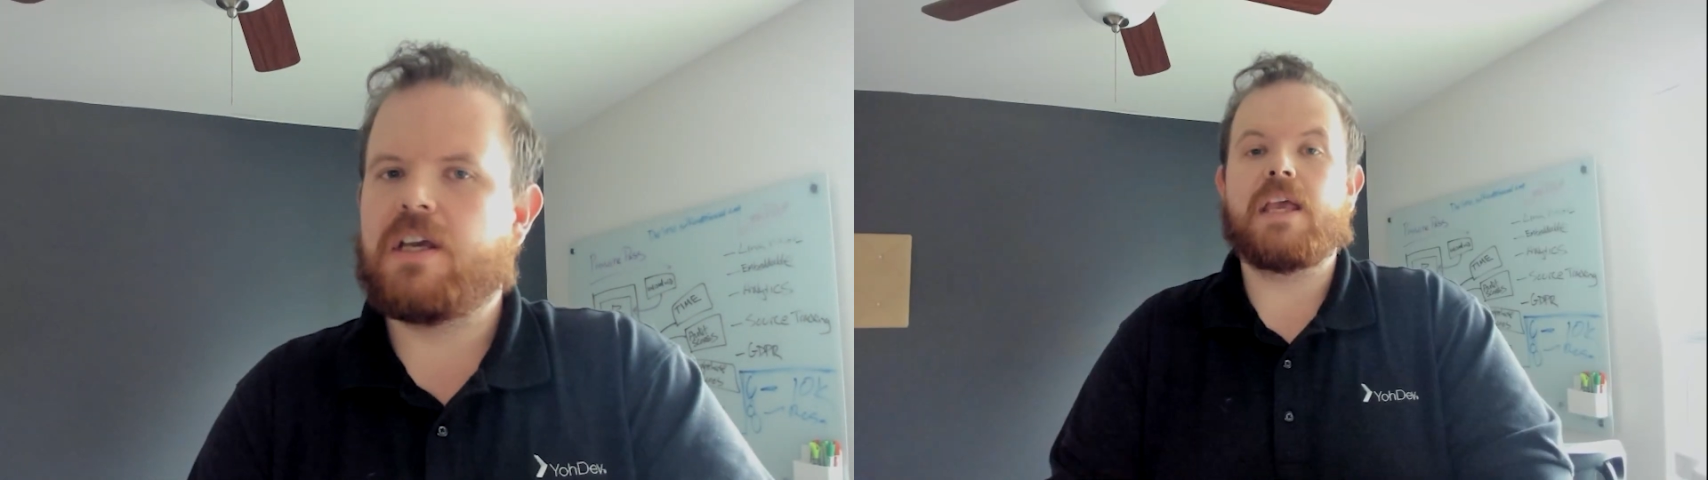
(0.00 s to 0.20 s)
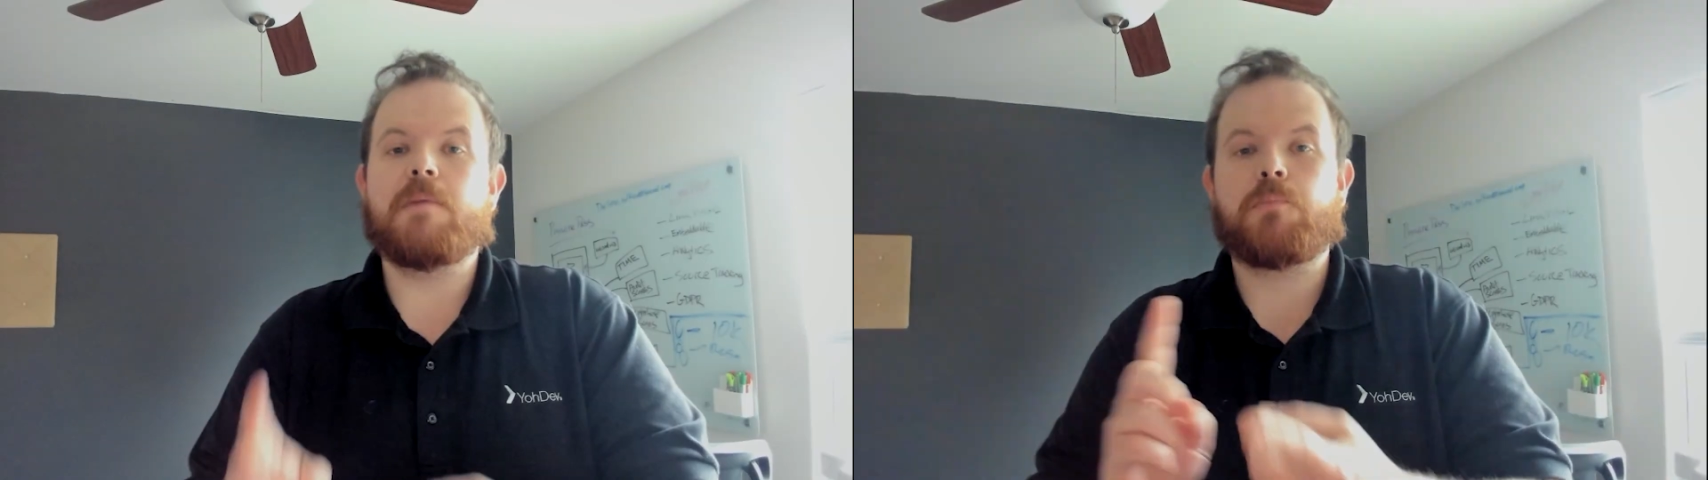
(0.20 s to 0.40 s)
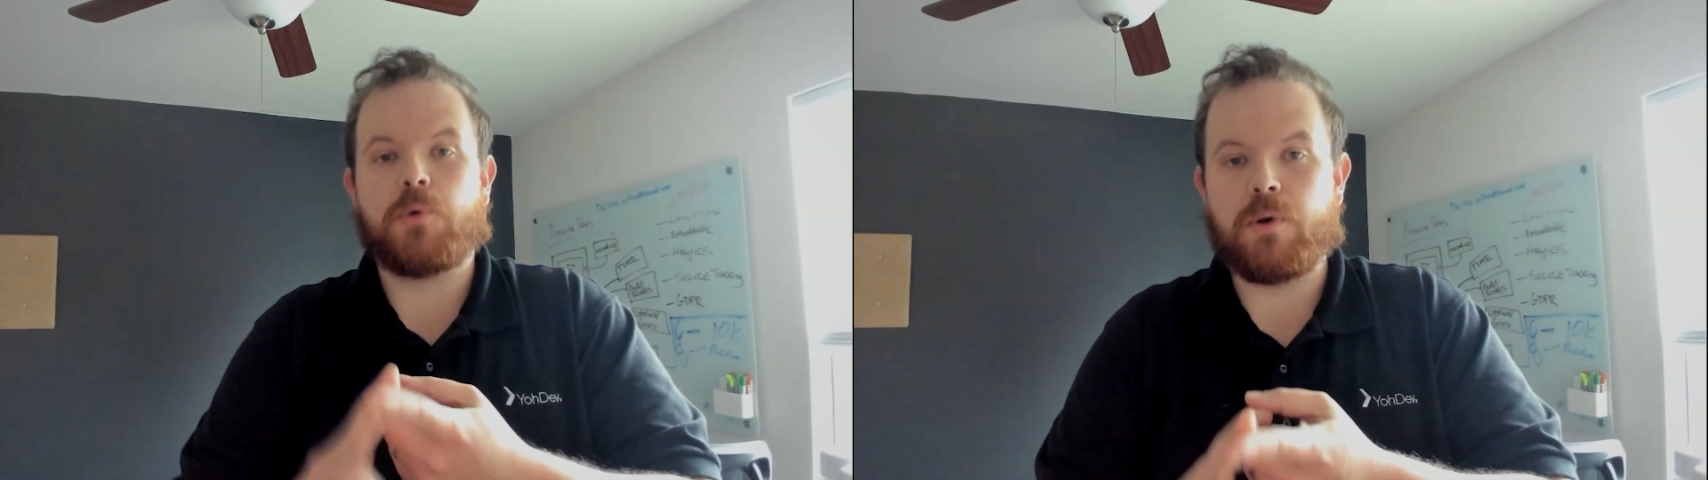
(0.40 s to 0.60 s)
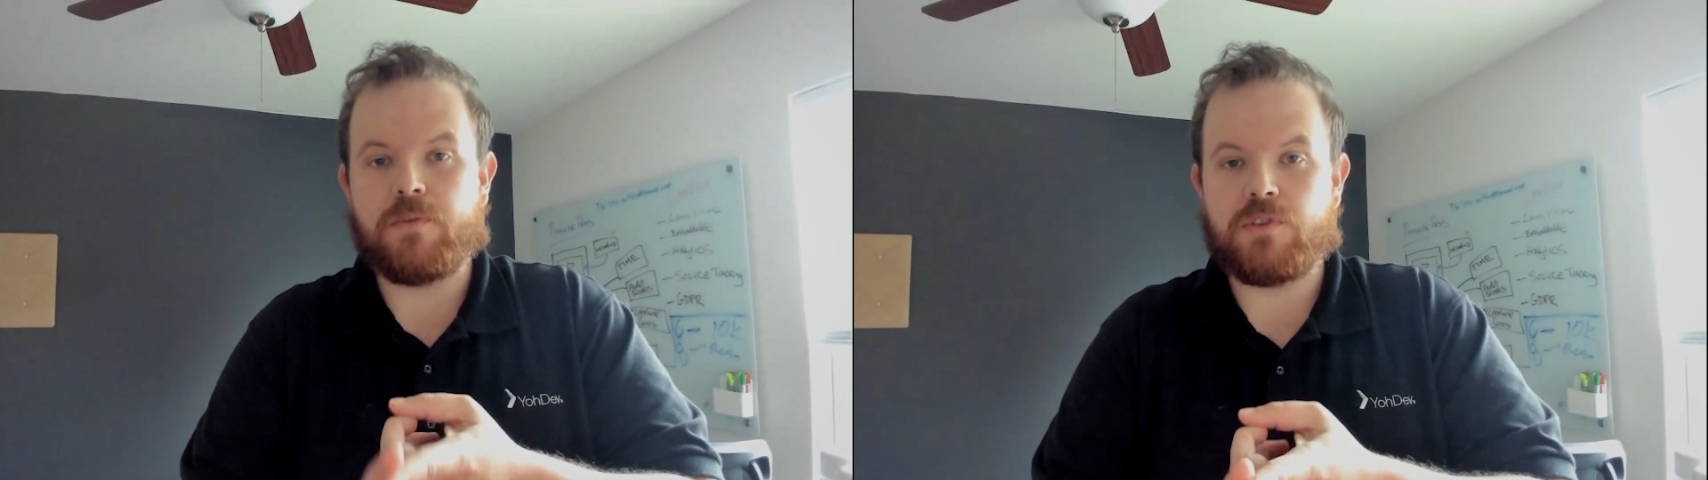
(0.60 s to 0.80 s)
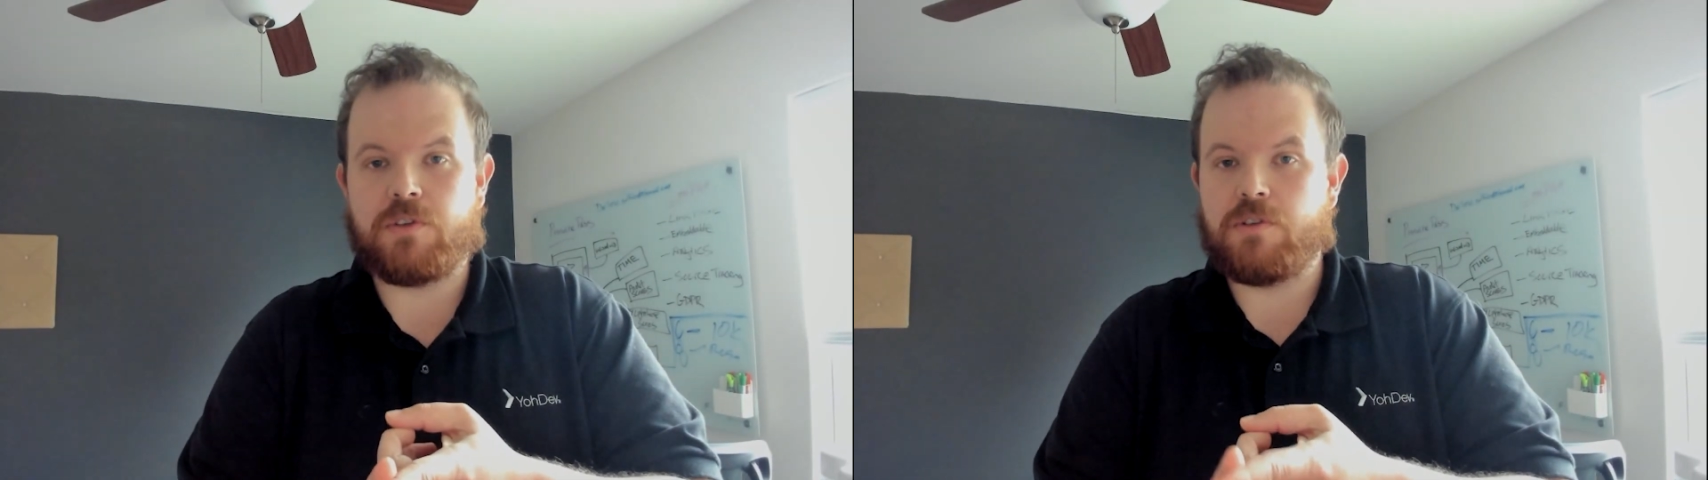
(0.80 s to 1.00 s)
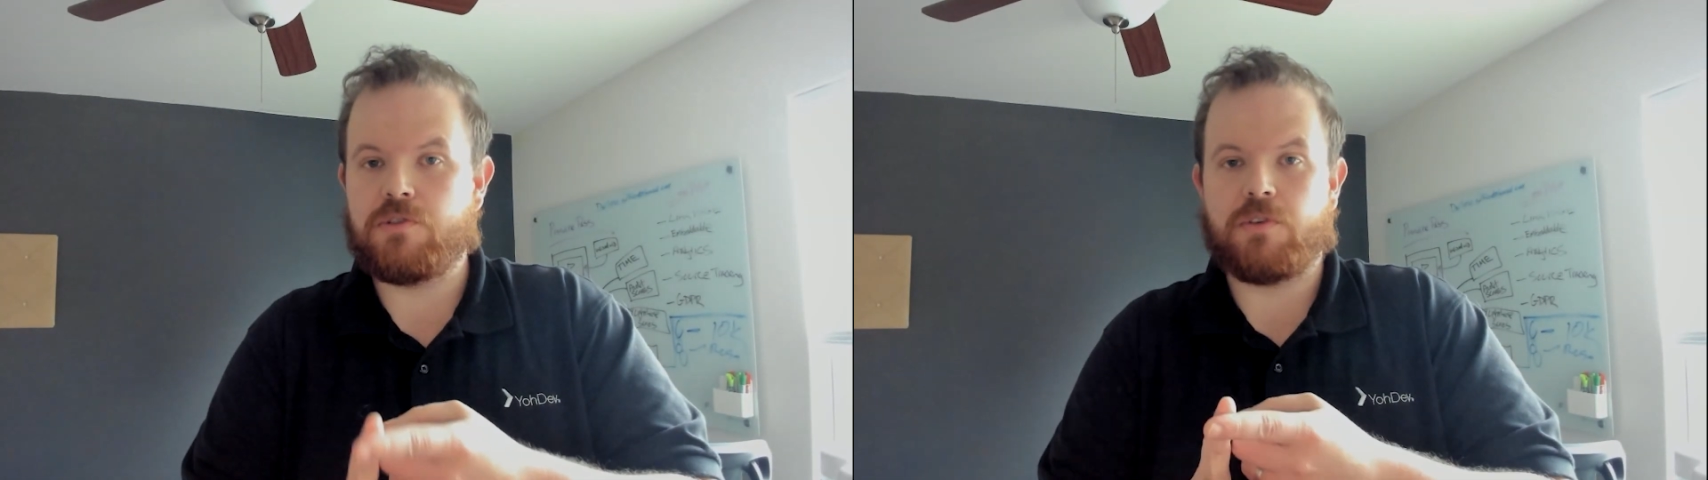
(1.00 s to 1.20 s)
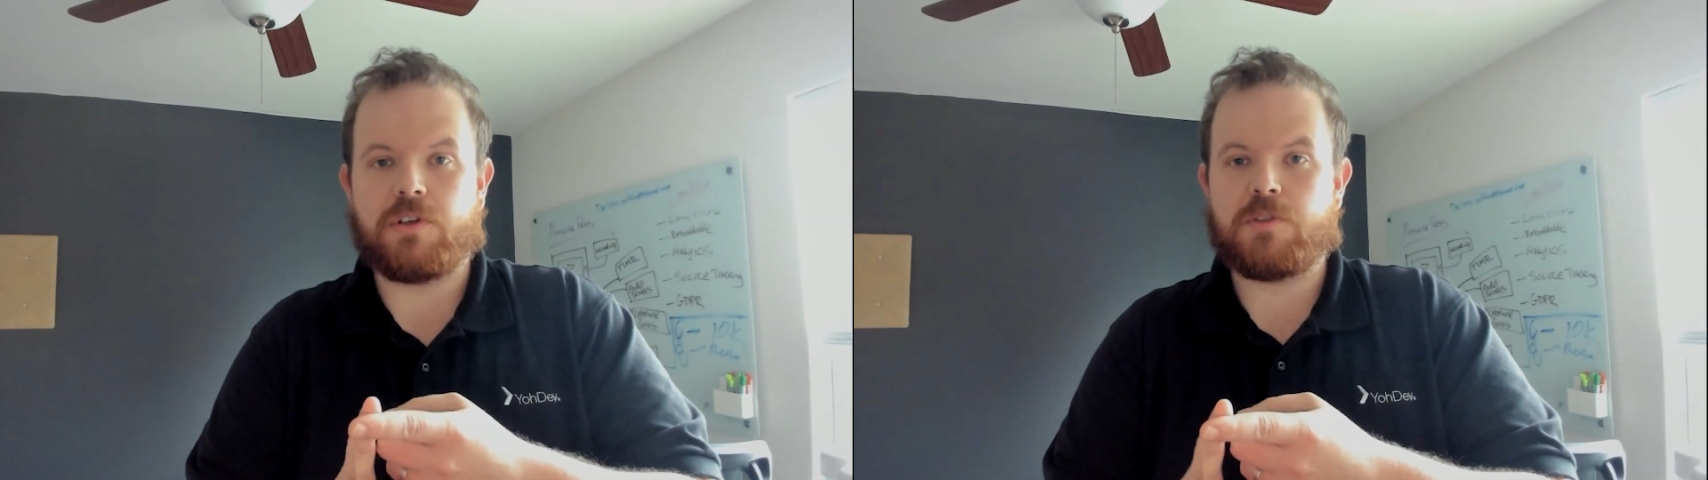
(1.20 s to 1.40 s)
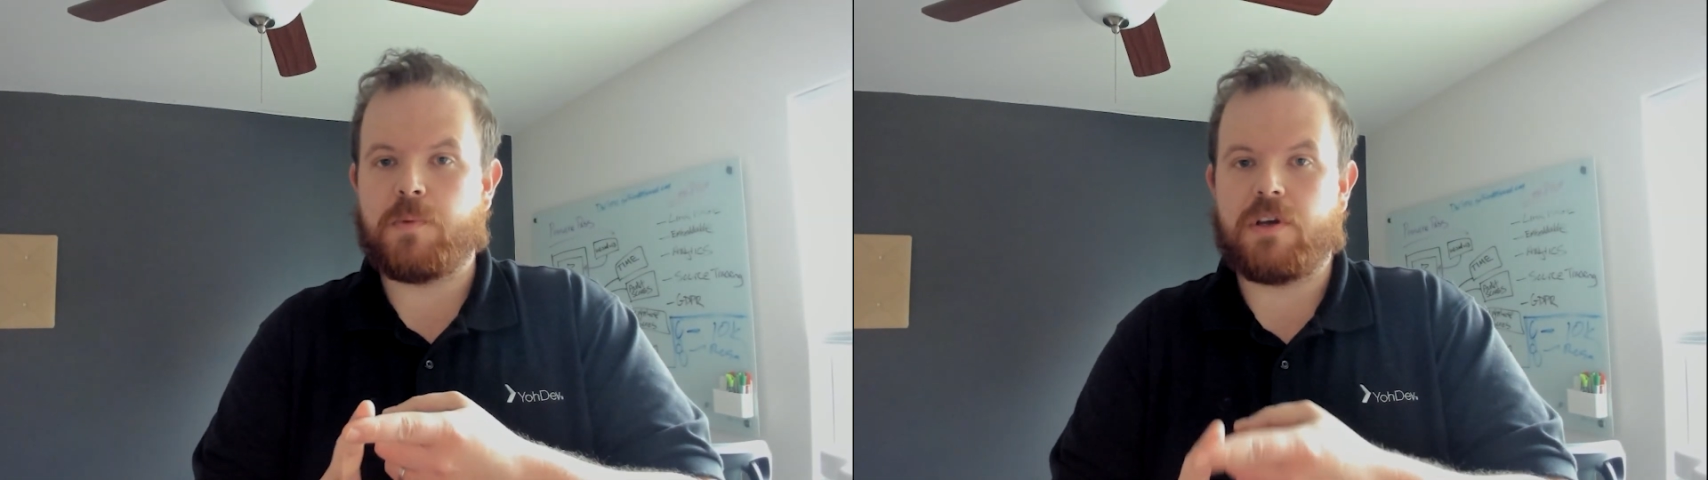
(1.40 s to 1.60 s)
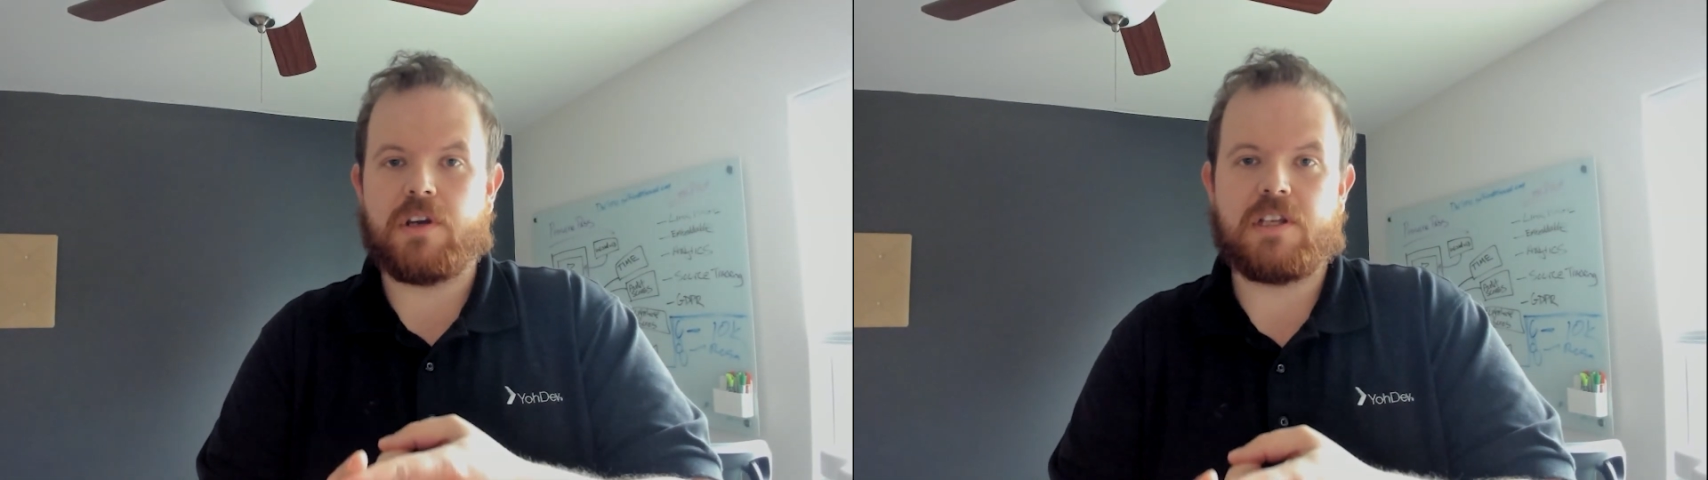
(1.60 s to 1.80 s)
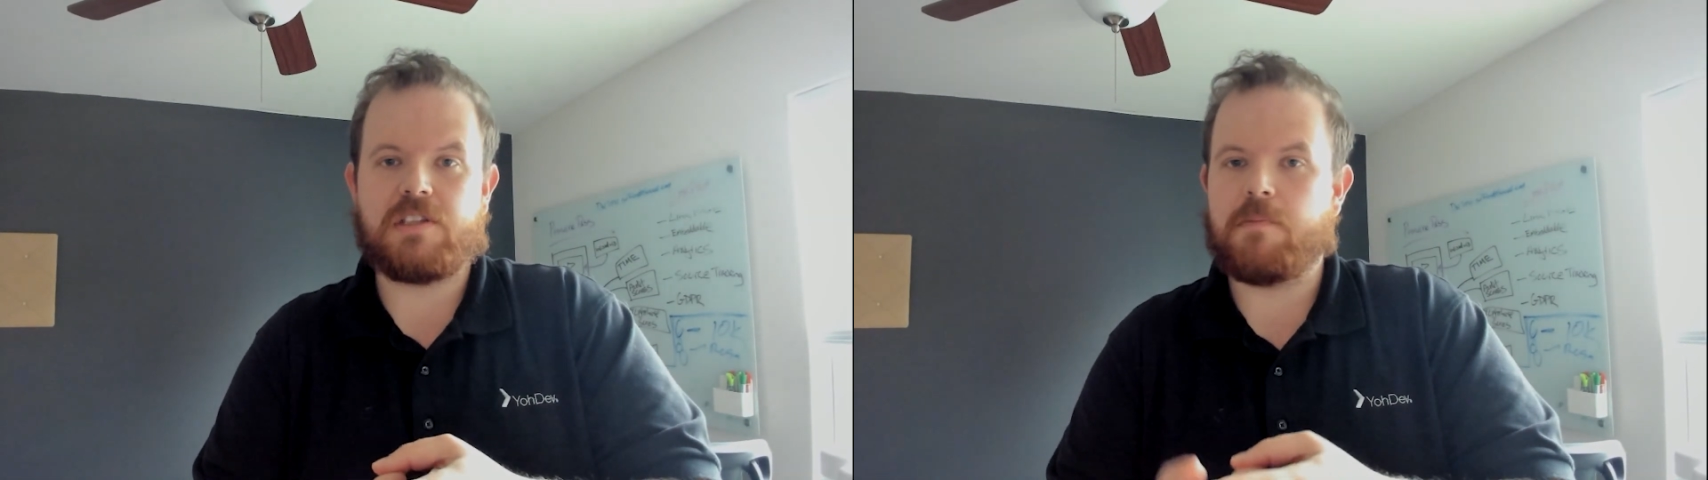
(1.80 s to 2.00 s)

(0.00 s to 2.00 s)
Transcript: improves your user experience,